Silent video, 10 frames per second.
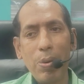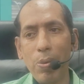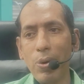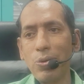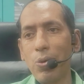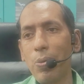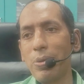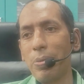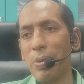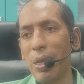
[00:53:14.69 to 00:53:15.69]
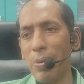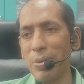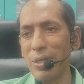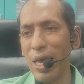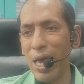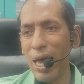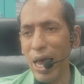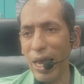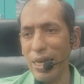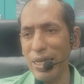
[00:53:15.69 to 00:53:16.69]
Because squamous epithelium is
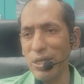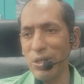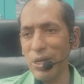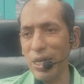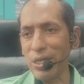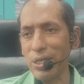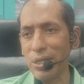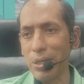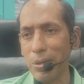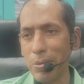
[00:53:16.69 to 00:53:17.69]
highly stretched.